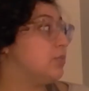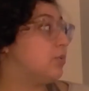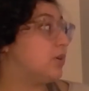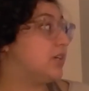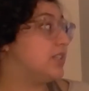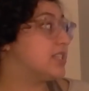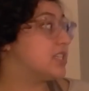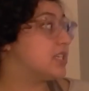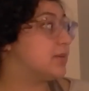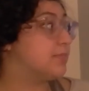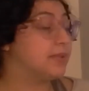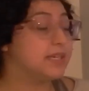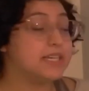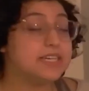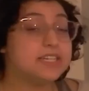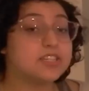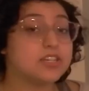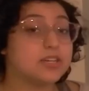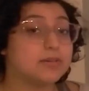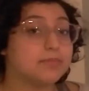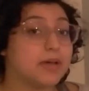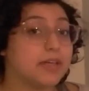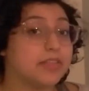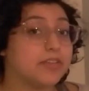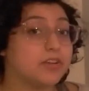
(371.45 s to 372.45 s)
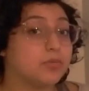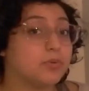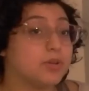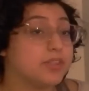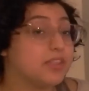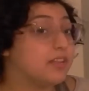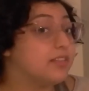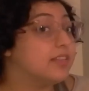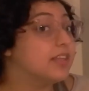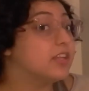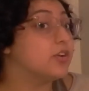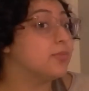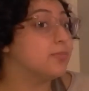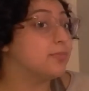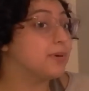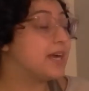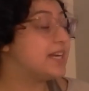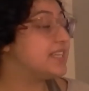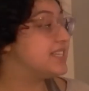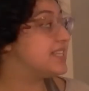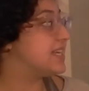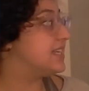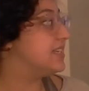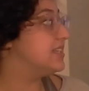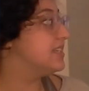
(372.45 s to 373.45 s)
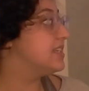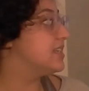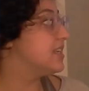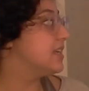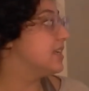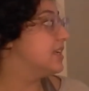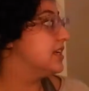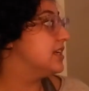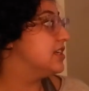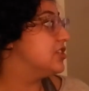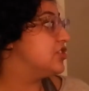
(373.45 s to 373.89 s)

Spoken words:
wants to please her mother with a little present.